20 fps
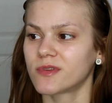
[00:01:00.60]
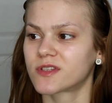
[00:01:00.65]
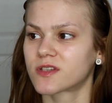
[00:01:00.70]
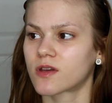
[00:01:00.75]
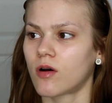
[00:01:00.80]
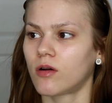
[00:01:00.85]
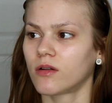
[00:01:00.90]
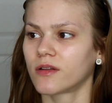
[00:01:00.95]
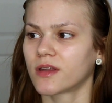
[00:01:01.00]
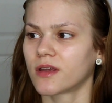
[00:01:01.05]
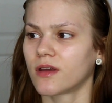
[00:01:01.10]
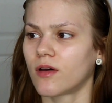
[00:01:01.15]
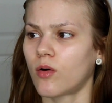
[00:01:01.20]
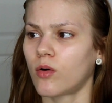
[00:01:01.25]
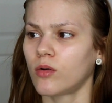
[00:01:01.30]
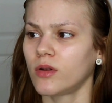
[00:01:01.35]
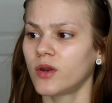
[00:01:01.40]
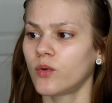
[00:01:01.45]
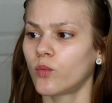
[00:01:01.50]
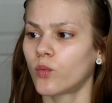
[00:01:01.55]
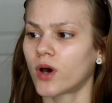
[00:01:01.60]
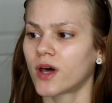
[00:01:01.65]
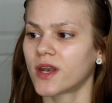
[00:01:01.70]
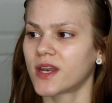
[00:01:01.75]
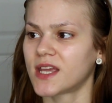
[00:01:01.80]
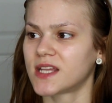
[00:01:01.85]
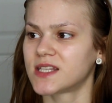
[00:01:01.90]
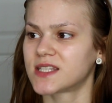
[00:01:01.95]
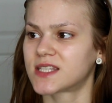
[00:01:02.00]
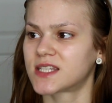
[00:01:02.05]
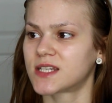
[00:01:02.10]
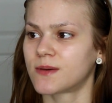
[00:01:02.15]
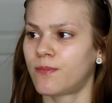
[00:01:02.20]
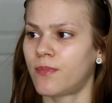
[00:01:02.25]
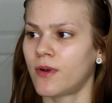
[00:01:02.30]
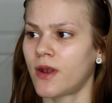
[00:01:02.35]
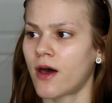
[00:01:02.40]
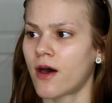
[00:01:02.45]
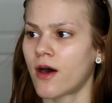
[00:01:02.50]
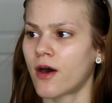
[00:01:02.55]
It's called All-in-One
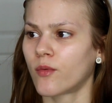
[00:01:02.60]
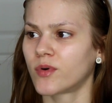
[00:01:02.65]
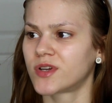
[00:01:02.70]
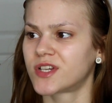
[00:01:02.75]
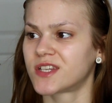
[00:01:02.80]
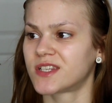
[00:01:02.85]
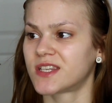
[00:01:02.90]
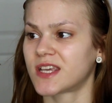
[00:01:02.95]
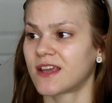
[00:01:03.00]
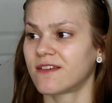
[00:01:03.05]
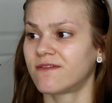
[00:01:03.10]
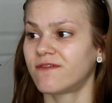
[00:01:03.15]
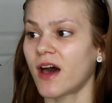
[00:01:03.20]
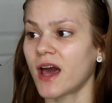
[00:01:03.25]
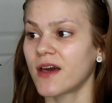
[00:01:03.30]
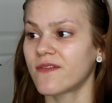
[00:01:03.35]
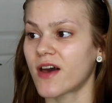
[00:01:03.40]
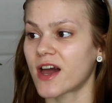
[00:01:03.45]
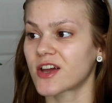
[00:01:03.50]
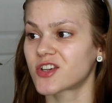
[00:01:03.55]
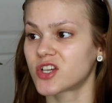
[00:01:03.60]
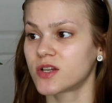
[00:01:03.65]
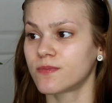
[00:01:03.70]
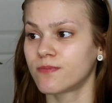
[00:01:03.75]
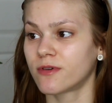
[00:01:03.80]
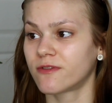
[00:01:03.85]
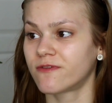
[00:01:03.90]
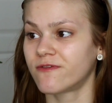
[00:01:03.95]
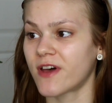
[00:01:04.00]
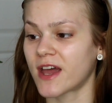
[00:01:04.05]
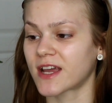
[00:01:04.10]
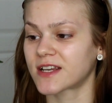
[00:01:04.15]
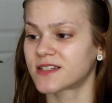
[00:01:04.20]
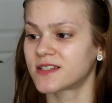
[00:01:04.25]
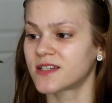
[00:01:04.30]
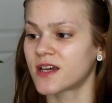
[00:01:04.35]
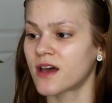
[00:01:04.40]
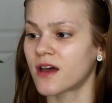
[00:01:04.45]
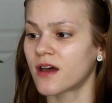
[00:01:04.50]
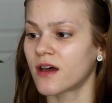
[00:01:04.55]
Instablur, which is a 5-action
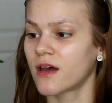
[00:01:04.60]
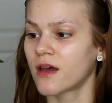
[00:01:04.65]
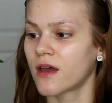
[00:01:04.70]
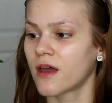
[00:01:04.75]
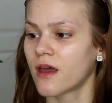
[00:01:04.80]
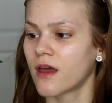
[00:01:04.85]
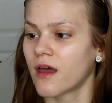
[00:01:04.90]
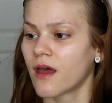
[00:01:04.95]
perfector.